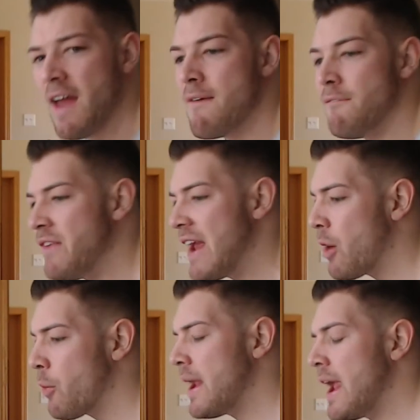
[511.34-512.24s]

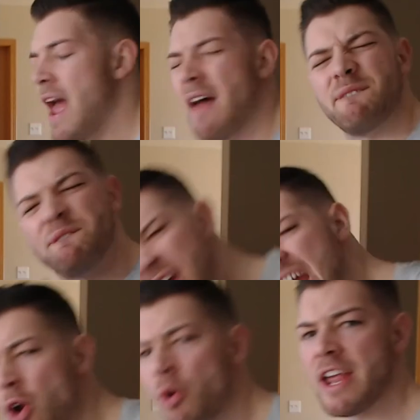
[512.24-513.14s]
very,
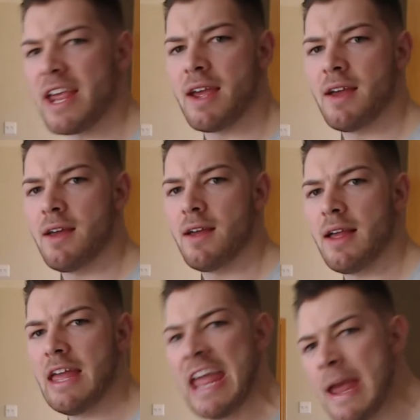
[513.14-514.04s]
very
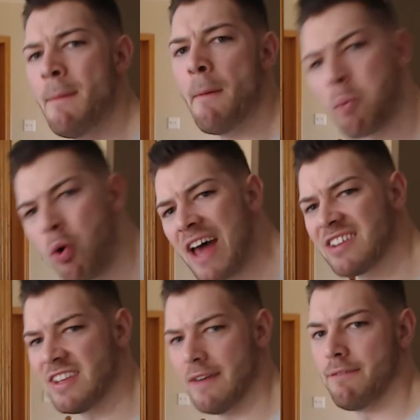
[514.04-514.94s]

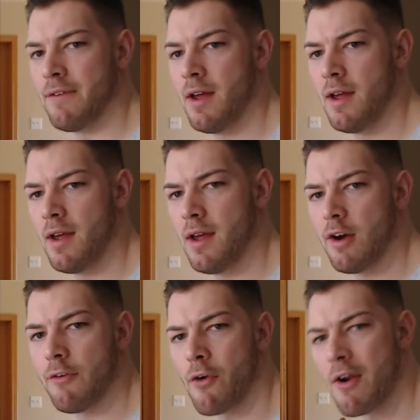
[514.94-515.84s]
impressive
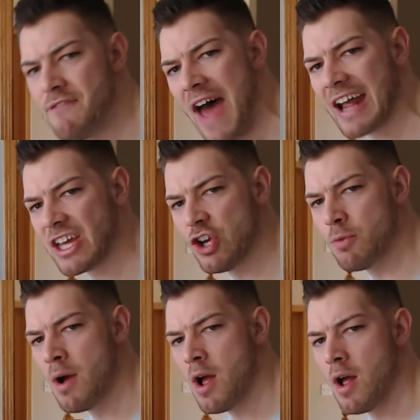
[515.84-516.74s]
for a
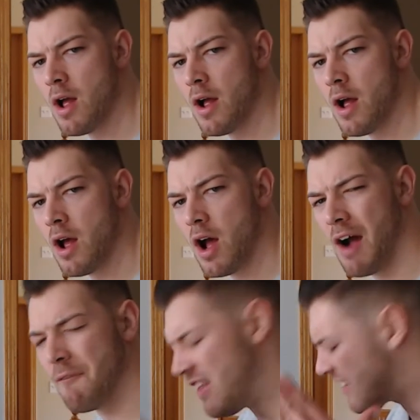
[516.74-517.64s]
vacuum
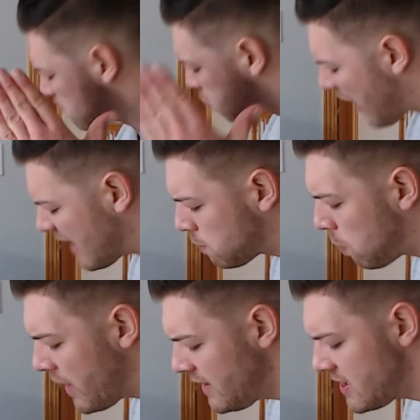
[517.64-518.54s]
of this price
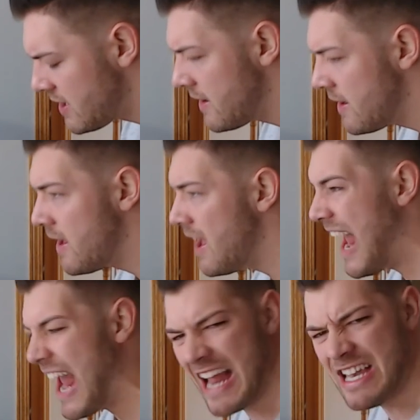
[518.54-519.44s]
point
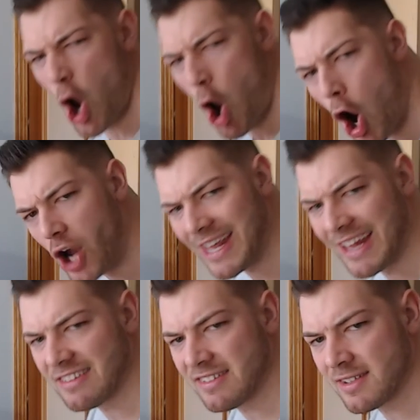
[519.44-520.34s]
and
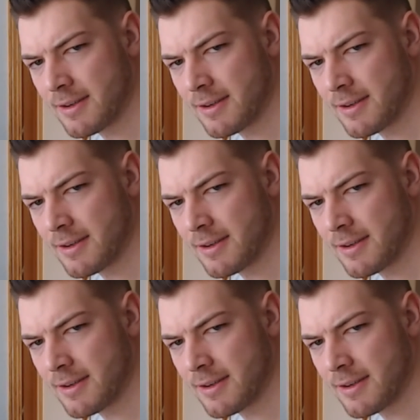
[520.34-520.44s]
audience.